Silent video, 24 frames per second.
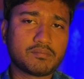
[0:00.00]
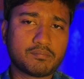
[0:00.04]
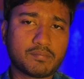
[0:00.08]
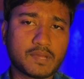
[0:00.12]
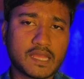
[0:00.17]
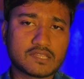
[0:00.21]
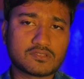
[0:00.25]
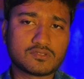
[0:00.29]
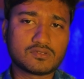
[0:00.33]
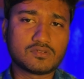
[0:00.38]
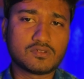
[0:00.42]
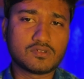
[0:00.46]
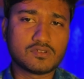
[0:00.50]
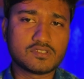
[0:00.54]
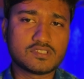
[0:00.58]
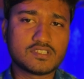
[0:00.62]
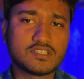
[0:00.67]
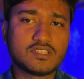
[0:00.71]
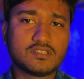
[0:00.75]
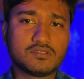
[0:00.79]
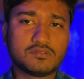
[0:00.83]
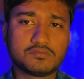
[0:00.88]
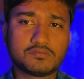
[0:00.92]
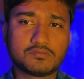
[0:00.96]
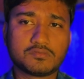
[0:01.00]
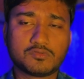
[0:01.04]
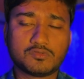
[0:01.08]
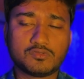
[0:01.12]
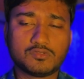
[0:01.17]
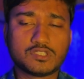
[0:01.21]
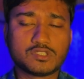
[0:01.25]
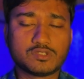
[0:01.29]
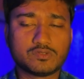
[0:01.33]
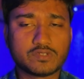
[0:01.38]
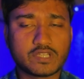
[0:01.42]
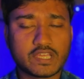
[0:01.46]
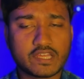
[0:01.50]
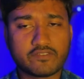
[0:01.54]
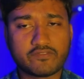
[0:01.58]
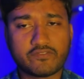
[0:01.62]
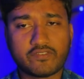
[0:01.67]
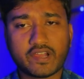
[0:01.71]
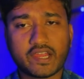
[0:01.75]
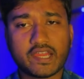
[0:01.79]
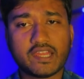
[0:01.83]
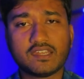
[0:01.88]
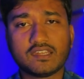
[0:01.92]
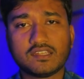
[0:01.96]
pathology which you can
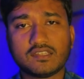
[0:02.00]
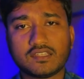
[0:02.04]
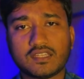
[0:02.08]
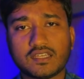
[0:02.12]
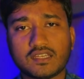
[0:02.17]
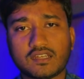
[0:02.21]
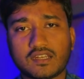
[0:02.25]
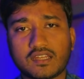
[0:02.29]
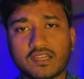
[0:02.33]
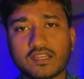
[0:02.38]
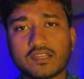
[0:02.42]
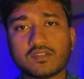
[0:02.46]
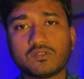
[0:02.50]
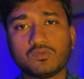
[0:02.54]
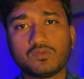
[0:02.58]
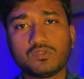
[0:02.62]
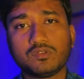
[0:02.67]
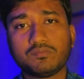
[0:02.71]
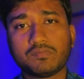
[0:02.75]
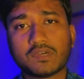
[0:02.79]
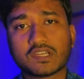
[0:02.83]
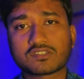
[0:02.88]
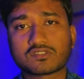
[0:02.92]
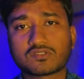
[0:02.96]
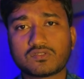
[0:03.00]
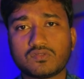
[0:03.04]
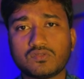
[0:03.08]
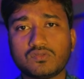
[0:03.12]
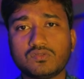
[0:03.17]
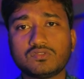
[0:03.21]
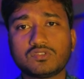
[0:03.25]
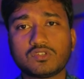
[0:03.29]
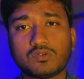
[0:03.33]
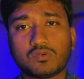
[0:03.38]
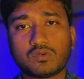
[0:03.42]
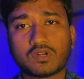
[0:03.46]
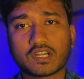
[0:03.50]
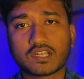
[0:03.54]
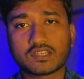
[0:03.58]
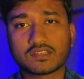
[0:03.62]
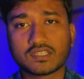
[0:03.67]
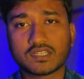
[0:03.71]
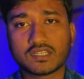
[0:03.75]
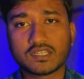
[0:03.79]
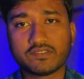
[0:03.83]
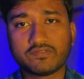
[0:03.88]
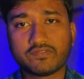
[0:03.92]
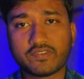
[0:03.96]
find in the lung, we must know what are the
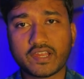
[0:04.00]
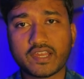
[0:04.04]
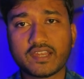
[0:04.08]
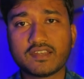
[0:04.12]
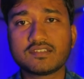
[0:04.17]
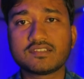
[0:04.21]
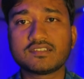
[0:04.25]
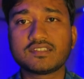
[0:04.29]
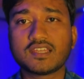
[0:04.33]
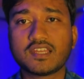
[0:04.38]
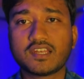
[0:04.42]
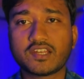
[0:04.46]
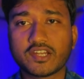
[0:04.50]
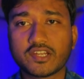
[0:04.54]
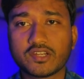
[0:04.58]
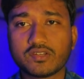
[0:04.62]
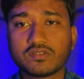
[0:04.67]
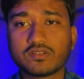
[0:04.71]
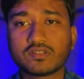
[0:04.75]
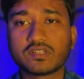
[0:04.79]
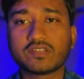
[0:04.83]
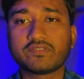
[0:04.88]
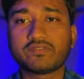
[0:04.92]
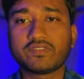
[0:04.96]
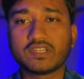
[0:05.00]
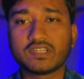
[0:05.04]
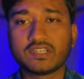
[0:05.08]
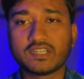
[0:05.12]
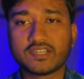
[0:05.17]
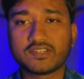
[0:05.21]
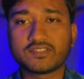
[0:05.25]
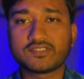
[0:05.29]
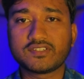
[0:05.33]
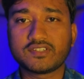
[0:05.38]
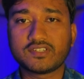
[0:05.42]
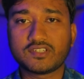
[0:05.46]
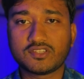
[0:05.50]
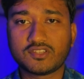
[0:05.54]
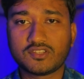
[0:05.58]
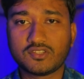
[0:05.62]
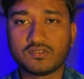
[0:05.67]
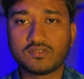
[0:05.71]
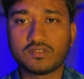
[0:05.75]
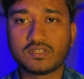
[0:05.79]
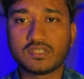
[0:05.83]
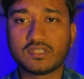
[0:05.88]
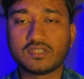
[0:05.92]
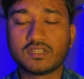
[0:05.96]
differential radiographic density
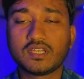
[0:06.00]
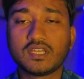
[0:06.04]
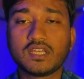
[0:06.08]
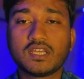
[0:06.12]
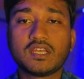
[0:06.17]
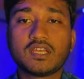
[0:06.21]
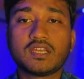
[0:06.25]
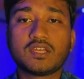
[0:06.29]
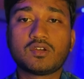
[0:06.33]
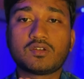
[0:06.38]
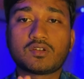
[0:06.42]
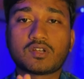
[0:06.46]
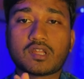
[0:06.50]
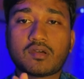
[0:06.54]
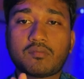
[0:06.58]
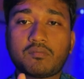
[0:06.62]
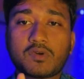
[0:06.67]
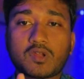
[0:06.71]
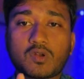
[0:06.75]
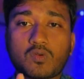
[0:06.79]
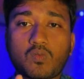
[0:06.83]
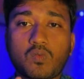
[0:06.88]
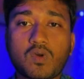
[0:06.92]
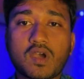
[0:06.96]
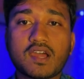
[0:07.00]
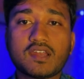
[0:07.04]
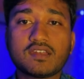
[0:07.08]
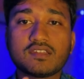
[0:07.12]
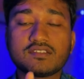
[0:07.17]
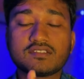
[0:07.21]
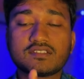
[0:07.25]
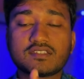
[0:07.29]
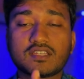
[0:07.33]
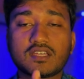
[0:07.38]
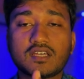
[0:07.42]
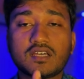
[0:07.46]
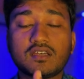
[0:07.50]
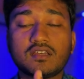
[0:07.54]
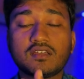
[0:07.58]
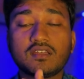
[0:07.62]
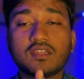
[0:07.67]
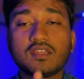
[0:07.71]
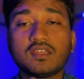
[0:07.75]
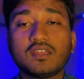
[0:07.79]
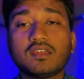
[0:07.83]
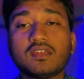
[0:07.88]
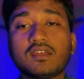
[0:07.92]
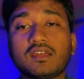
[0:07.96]
theory. Number one is the
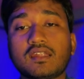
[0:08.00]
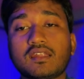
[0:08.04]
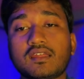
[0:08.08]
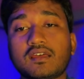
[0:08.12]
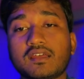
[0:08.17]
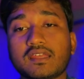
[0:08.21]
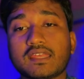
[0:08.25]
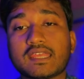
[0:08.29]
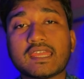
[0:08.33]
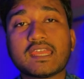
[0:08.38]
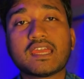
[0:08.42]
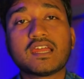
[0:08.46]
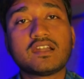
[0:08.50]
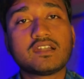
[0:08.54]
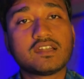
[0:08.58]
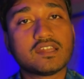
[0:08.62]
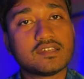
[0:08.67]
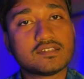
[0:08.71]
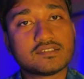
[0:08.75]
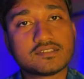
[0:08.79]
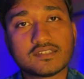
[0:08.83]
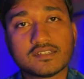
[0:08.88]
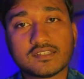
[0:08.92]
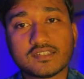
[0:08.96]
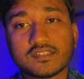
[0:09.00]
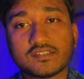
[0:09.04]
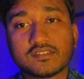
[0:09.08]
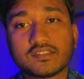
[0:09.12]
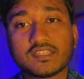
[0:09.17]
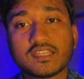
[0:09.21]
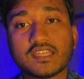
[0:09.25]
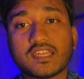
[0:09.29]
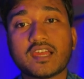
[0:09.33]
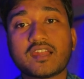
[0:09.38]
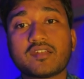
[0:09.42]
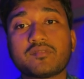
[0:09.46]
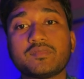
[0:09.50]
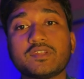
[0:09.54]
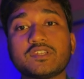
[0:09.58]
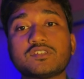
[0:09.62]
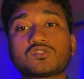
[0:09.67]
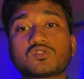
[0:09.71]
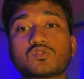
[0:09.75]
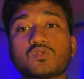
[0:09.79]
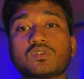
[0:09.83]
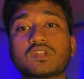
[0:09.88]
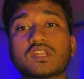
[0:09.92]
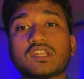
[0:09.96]
air density. Air means
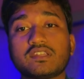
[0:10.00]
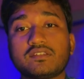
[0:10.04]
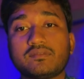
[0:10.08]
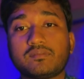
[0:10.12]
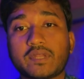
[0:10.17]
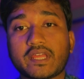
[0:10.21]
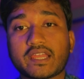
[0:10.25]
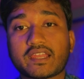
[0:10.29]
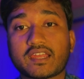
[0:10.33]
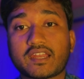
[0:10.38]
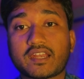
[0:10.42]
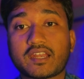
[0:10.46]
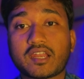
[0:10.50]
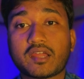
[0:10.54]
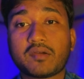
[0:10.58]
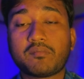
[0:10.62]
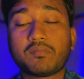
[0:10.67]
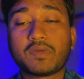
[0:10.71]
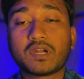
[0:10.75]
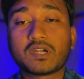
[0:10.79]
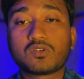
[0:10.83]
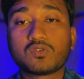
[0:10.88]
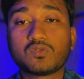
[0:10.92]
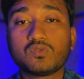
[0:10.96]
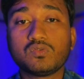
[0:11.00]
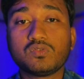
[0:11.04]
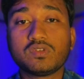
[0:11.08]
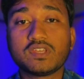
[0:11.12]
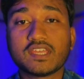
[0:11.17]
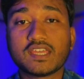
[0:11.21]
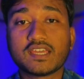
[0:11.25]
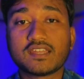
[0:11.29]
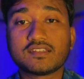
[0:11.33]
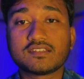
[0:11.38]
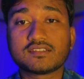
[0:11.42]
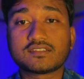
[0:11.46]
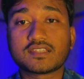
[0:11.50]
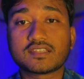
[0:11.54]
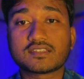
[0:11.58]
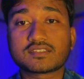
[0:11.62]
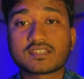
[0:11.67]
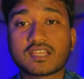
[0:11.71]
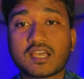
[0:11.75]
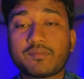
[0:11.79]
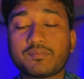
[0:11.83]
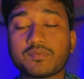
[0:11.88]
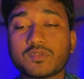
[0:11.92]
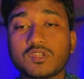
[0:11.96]
totally black, and number two here is the
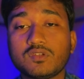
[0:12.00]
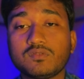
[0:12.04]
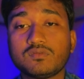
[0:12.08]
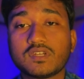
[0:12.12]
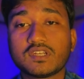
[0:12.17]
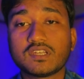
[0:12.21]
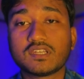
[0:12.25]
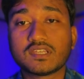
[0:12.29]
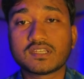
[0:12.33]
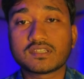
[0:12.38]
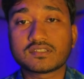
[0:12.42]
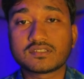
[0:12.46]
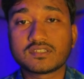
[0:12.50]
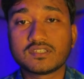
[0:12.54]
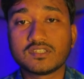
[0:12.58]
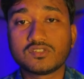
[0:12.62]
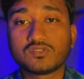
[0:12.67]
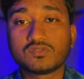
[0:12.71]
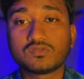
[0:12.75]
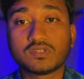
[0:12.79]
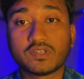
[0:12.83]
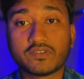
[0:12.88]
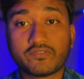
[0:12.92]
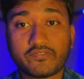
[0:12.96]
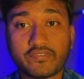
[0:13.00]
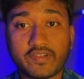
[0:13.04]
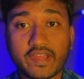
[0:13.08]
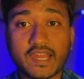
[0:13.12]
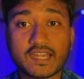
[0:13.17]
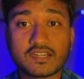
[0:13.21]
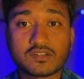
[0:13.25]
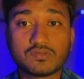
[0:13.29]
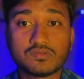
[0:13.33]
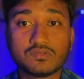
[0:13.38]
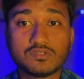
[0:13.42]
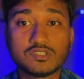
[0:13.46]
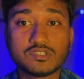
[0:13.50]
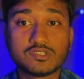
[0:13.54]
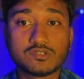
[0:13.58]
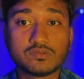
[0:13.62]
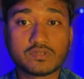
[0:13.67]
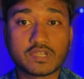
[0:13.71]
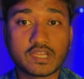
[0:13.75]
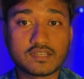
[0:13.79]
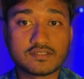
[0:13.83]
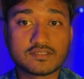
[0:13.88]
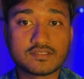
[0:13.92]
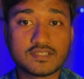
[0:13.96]
subcutaneous tissue, the fat which you
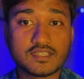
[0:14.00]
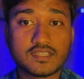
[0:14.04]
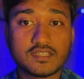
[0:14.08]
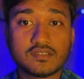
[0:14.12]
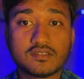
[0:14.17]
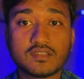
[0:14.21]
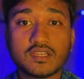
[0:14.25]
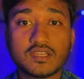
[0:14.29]
can see.